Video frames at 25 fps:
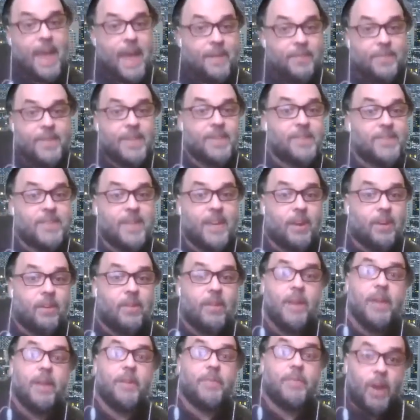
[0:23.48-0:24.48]
And this
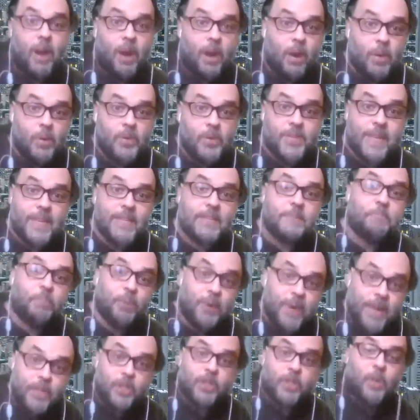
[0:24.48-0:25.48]
year, the host is
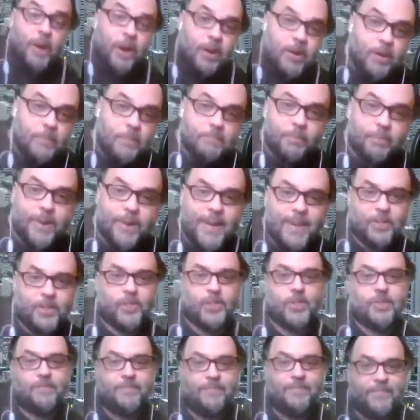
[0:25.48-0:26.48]
Preach. Welcome,
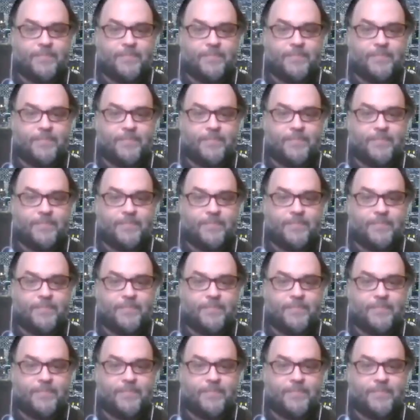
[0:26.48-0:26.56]
Preach.